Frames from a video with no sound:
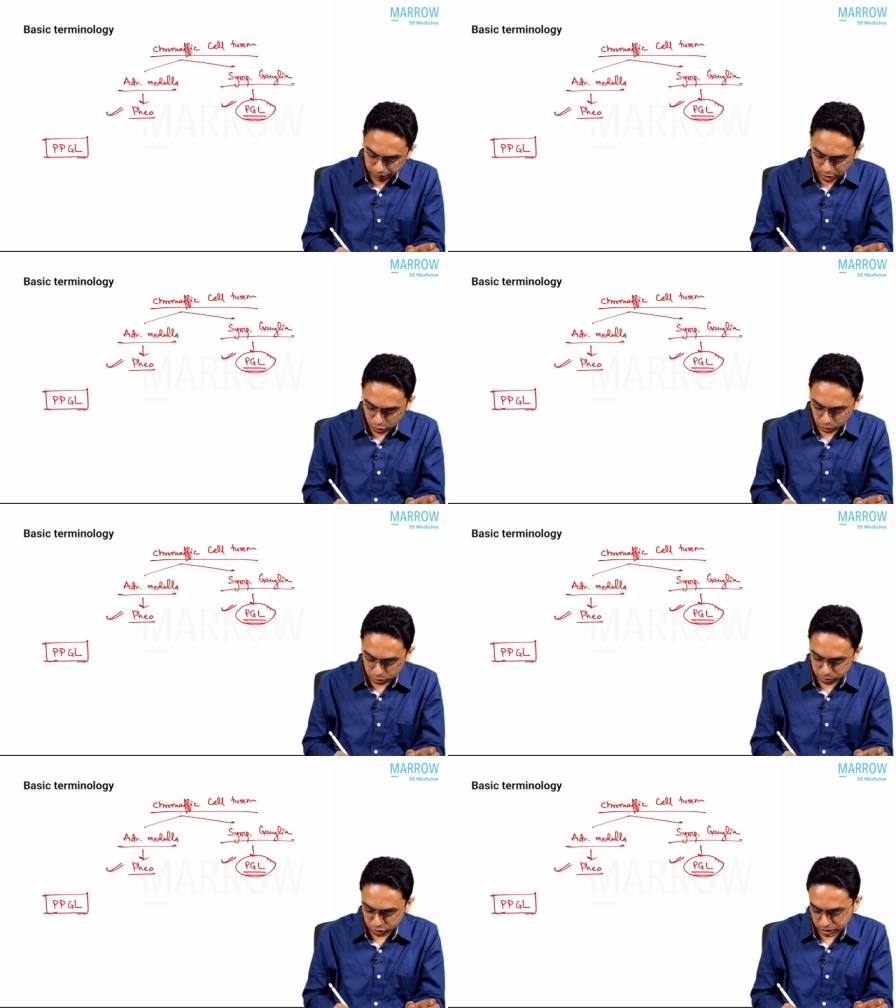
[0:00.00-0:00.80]

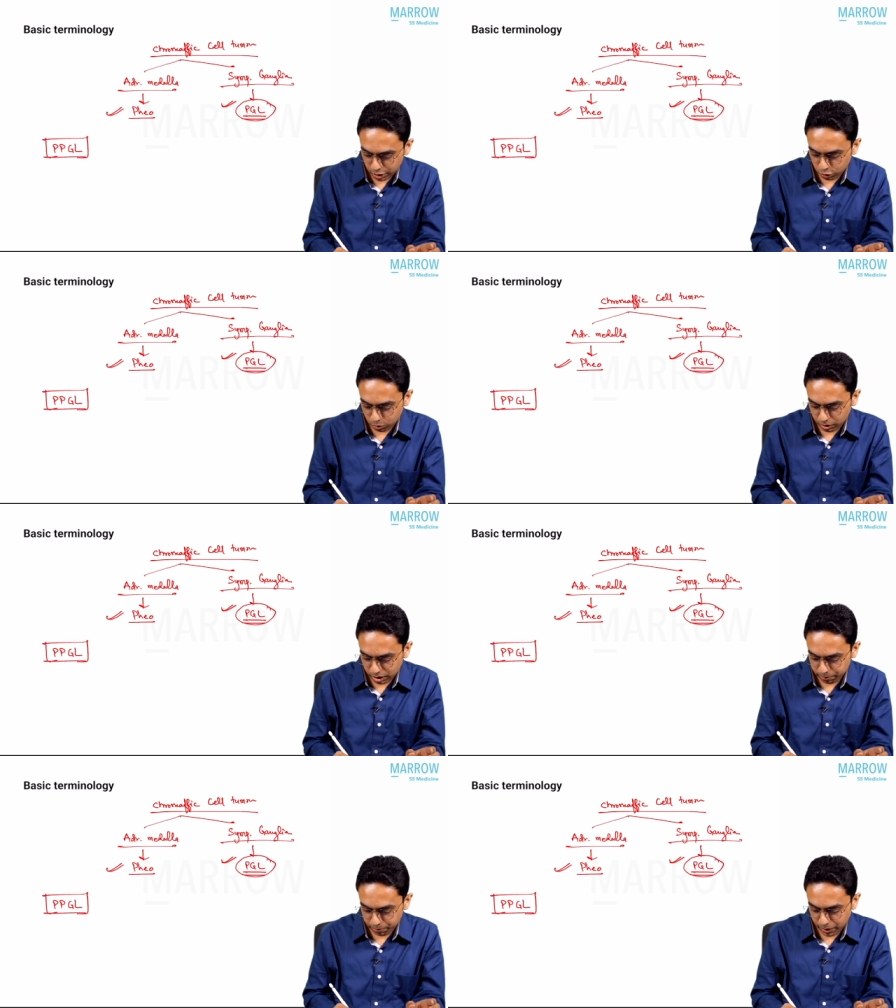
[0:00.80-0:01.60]

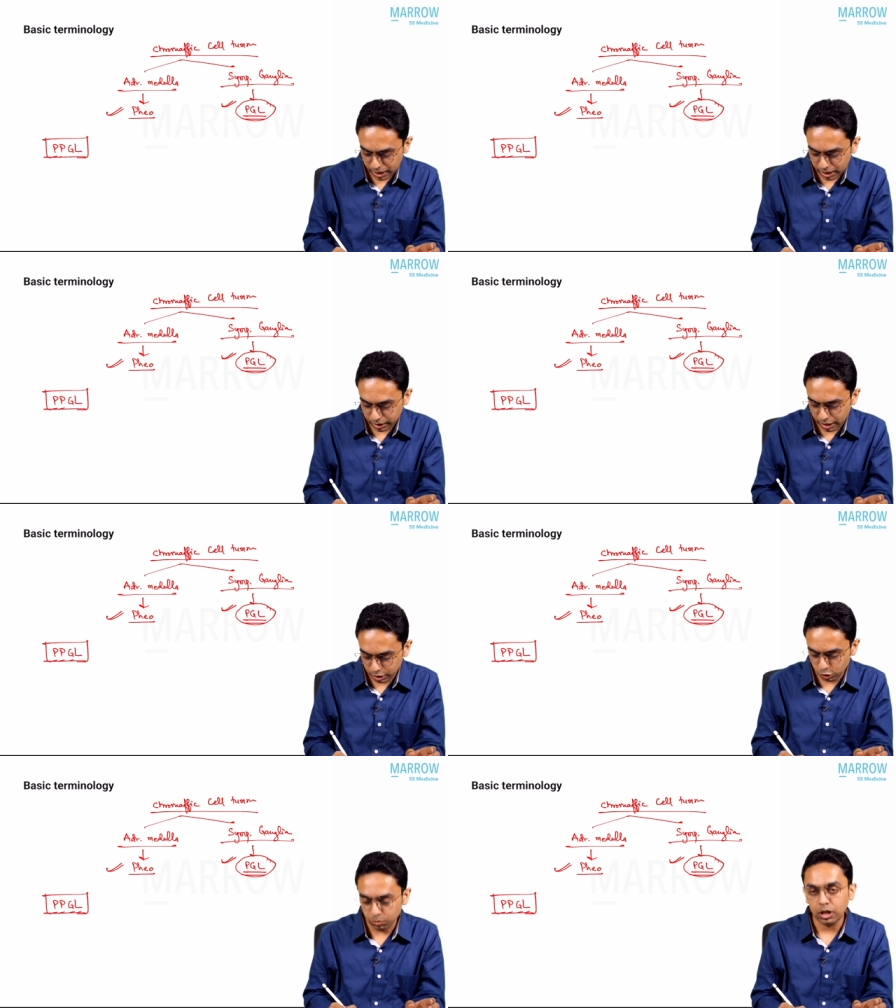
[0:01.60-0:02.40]
pheochromocytoma
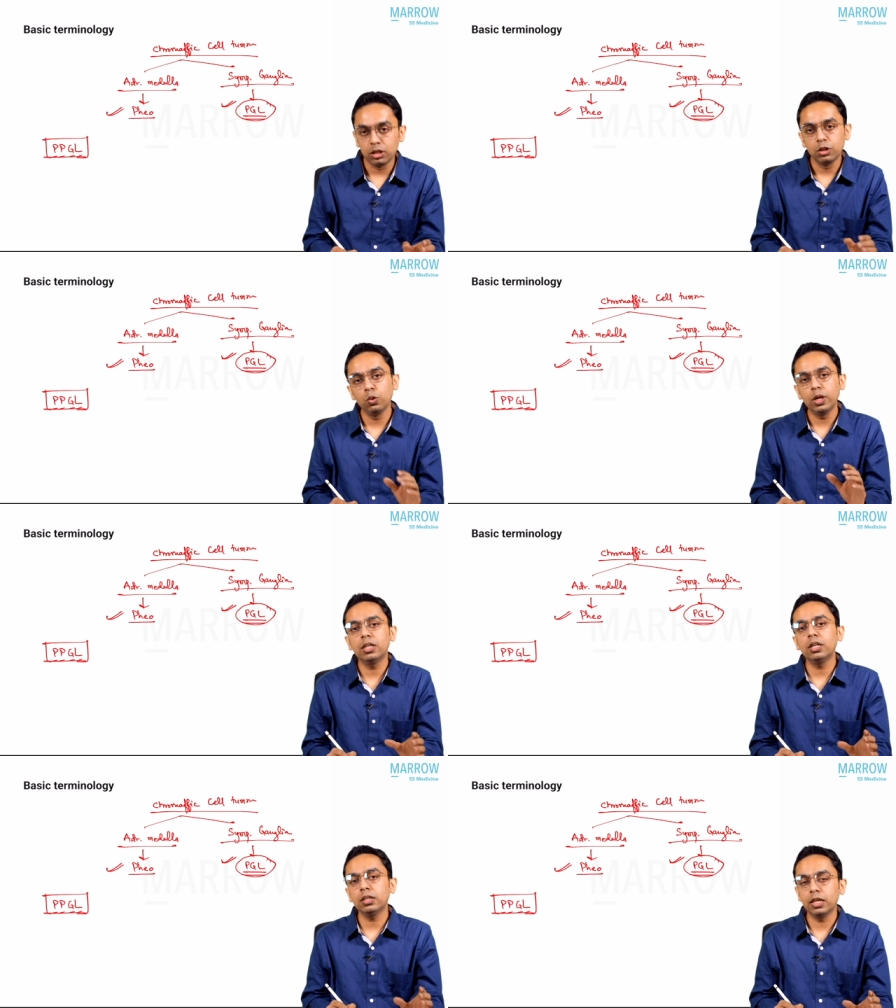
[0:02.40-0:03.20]
paraganglioma
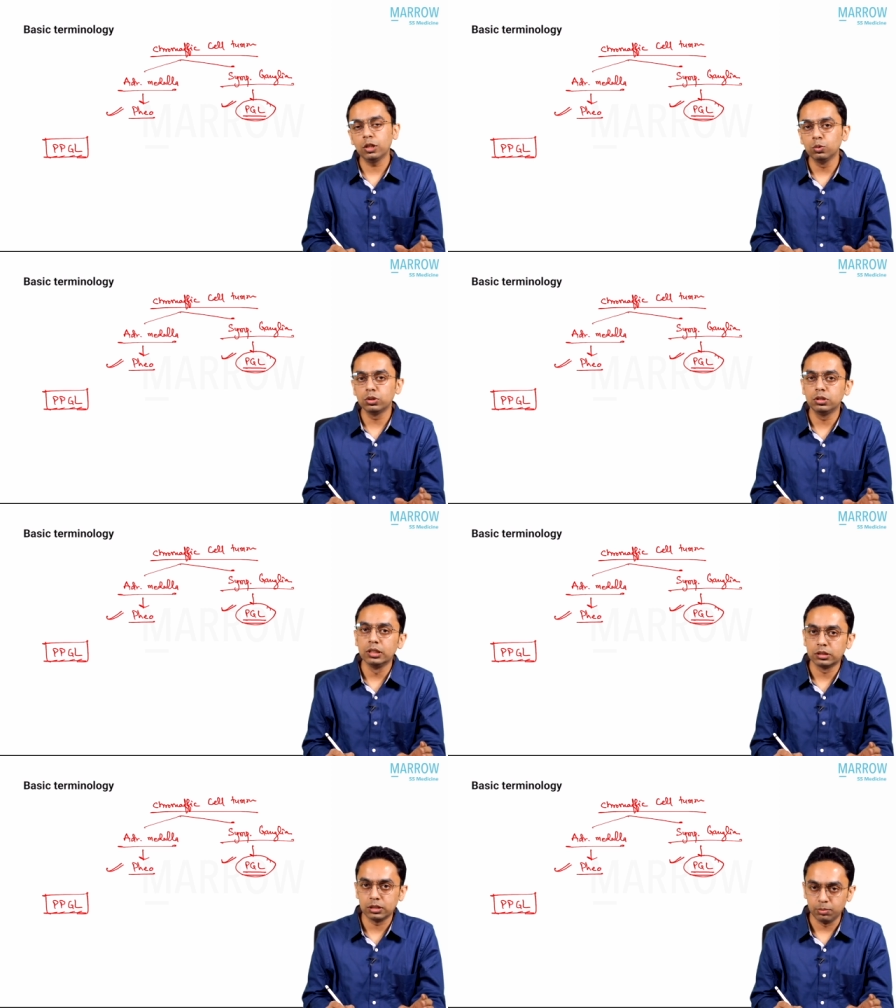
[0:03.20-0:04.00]
together they use
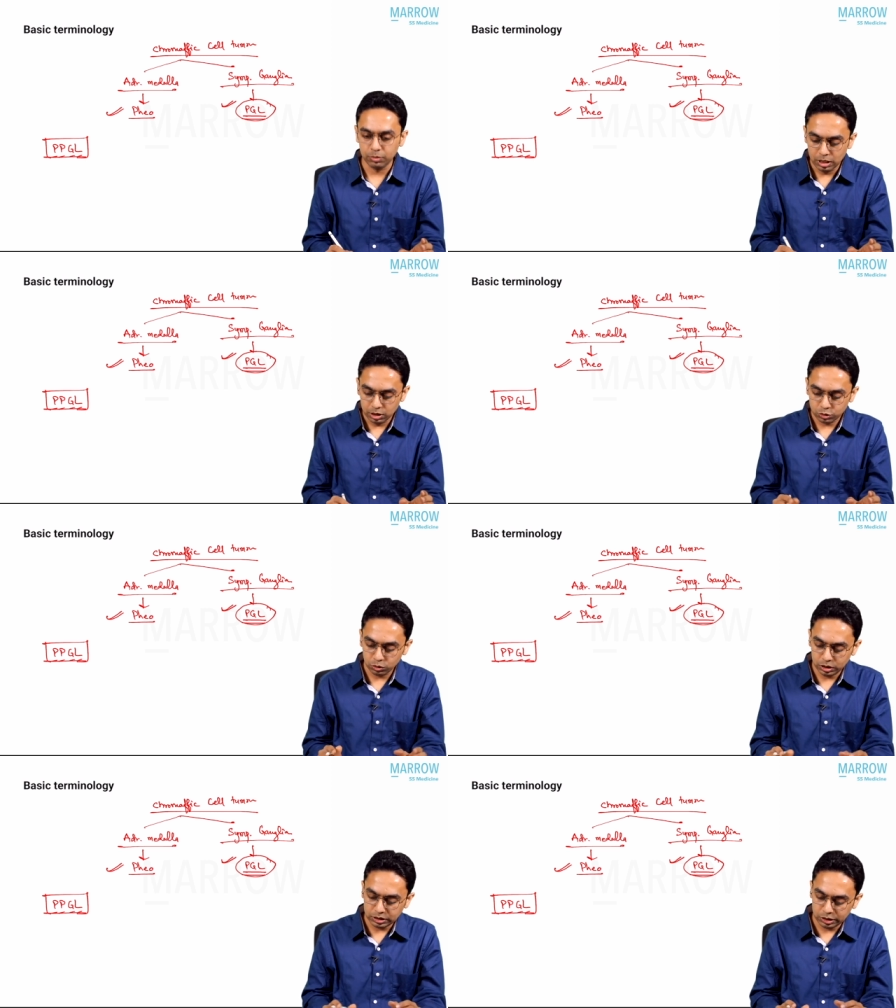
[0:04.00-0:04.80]
this term
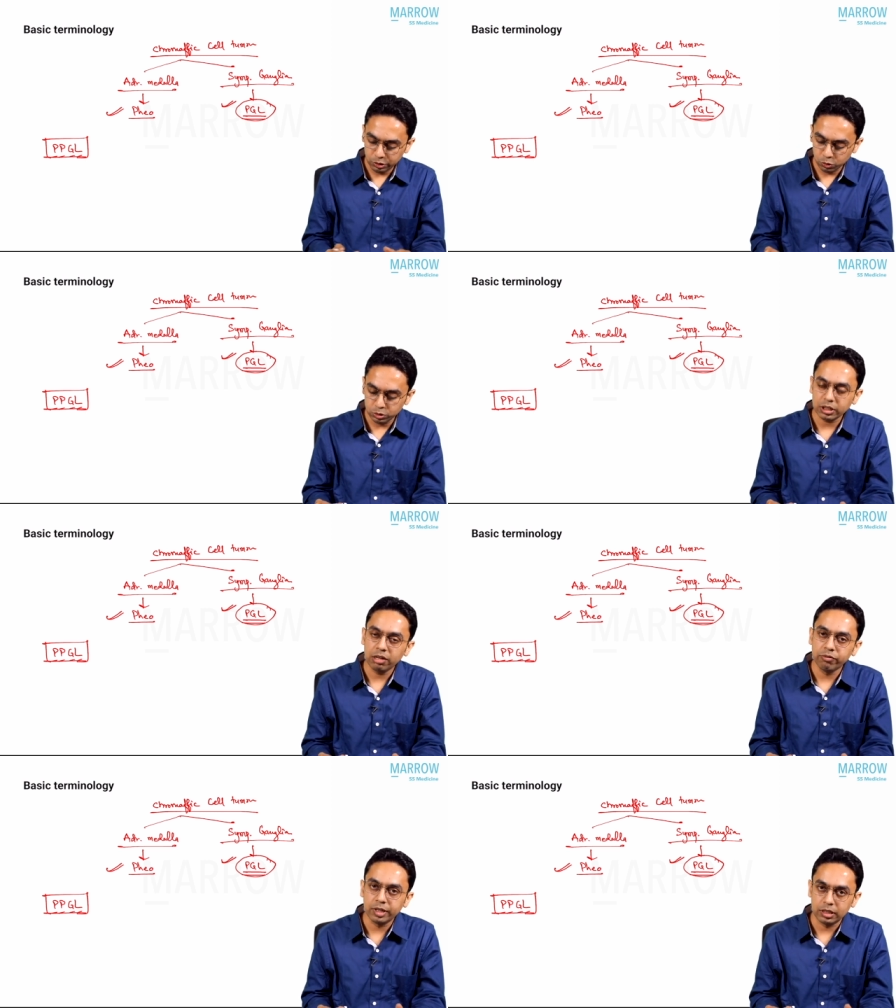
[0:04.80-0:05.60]
so this includes
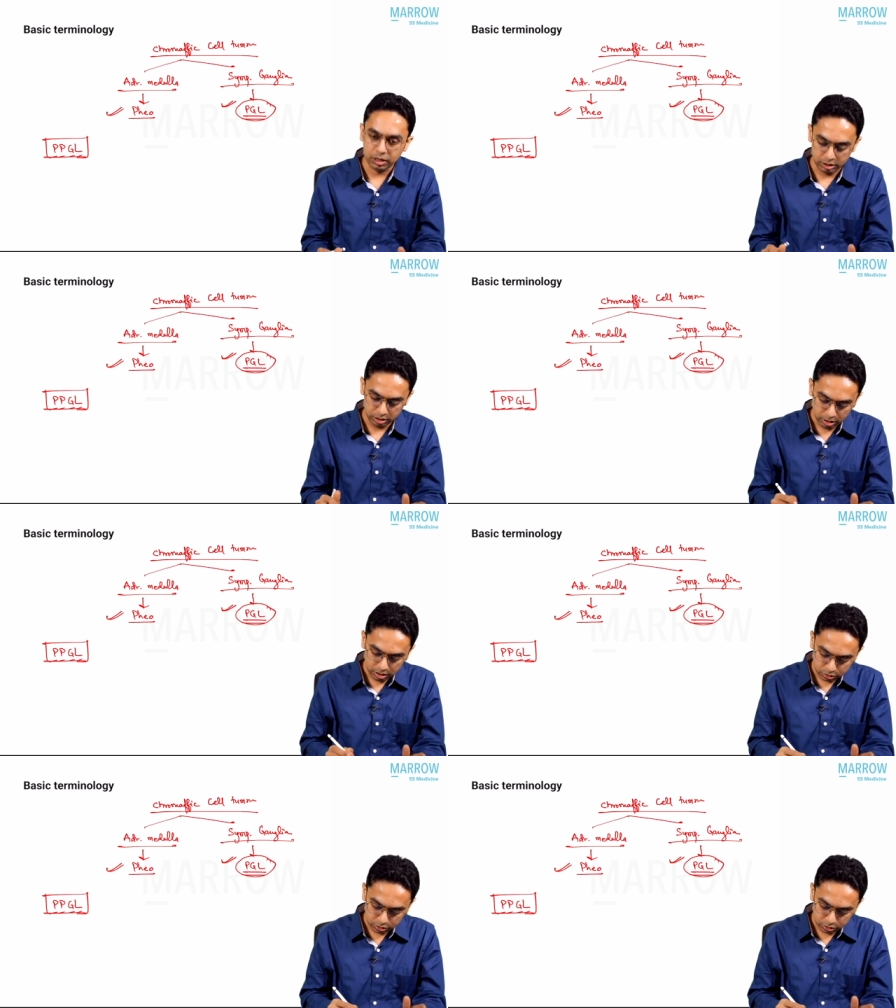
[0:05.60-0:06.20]
everything